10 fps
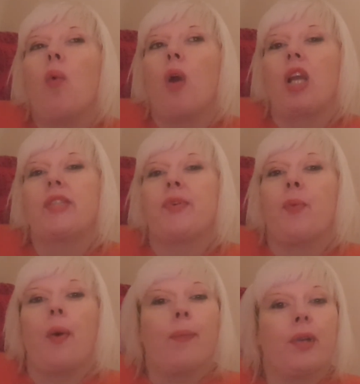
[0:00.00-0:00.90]
works for
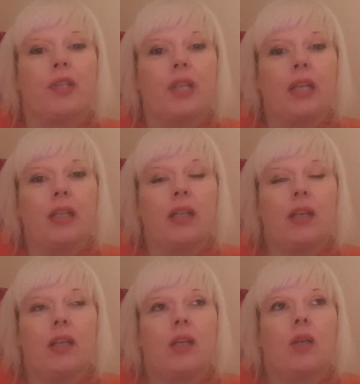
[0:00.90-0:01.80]
one person
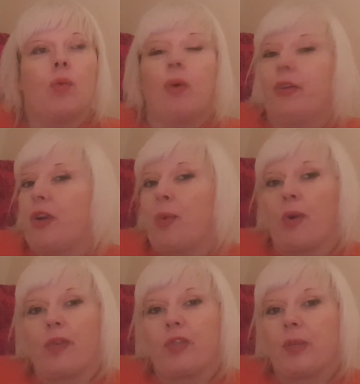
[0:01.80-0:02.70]
will not
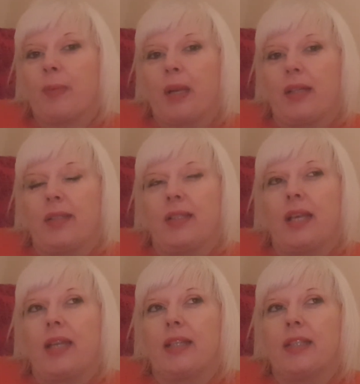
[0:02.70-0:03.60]
work for someone else,
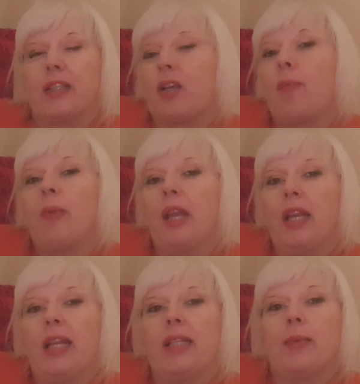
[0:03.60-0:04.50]
and it's
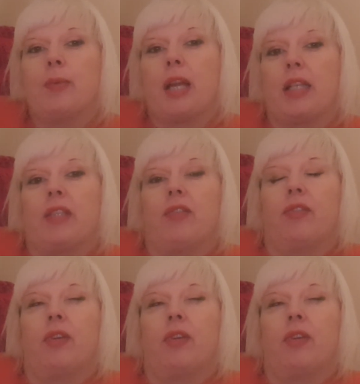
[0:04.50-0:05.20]
completely subjective.